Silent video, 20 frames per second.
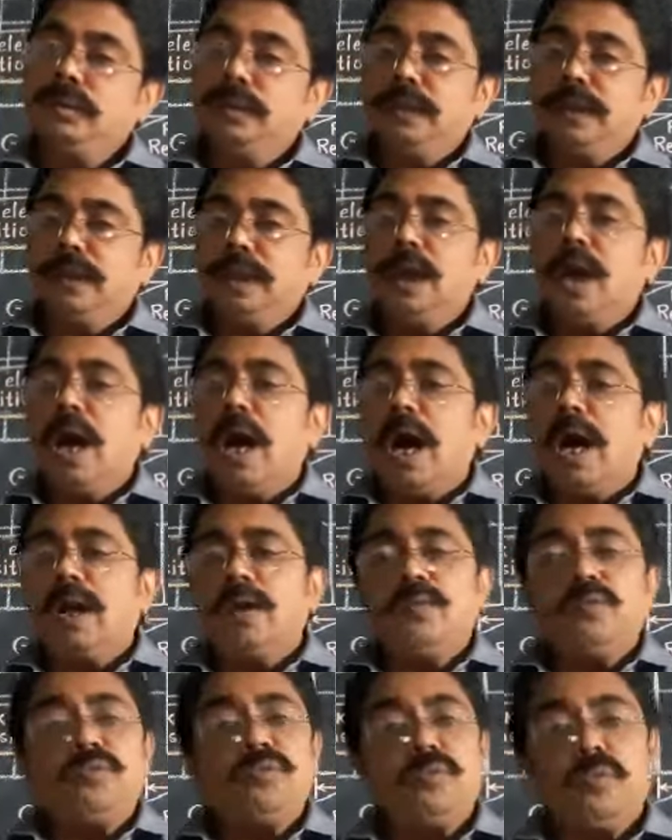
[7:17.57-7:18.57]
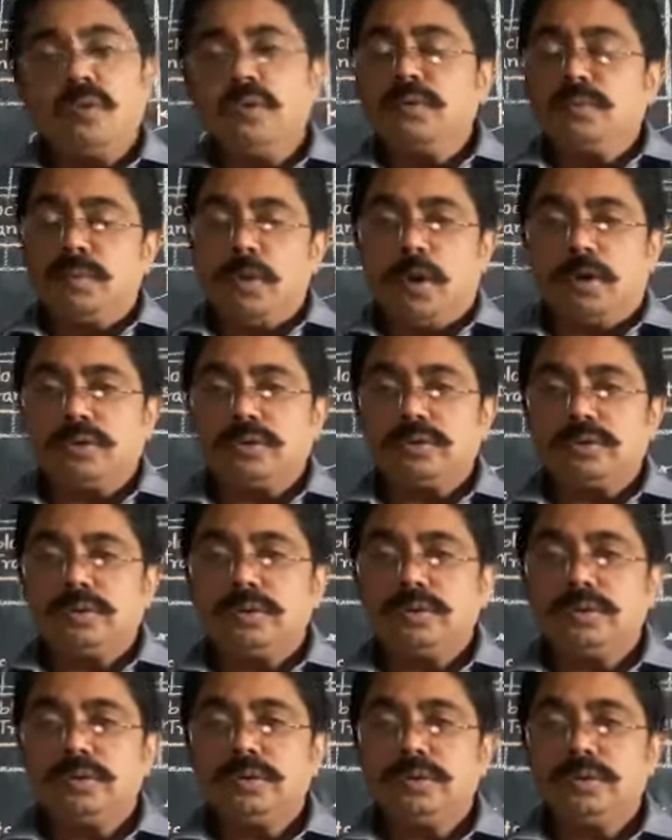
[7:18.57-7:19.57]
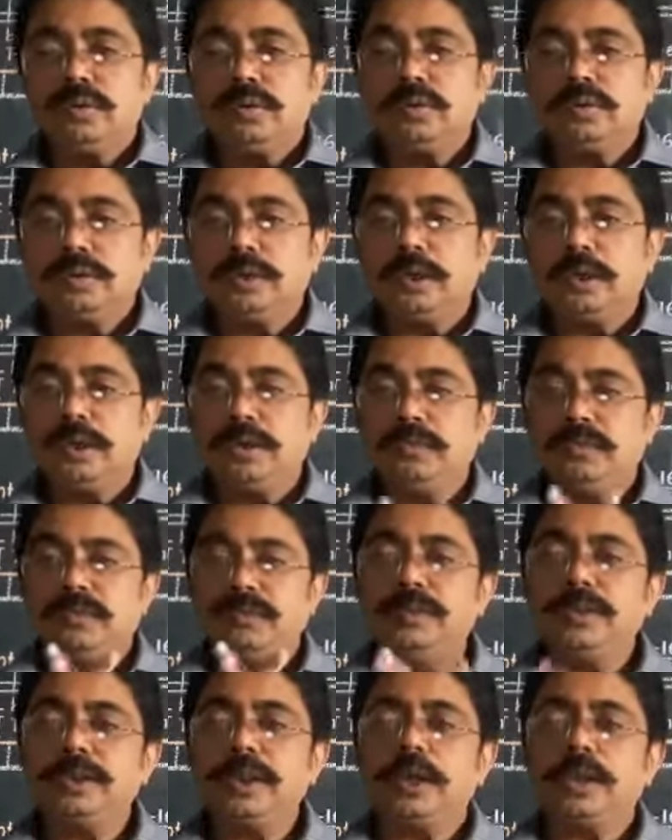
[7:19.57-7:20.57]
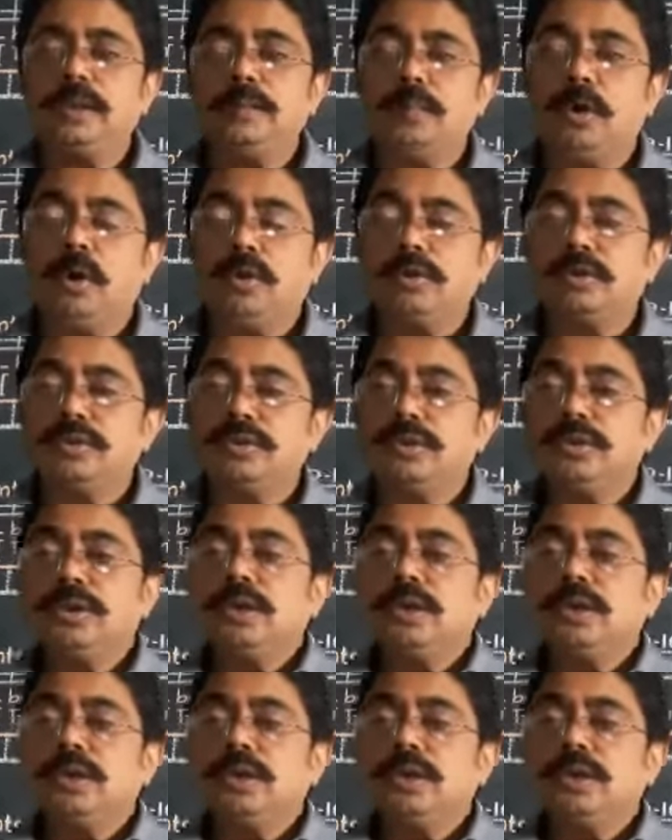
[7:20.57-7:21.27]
There are 4 blocks. See, which are the blocks?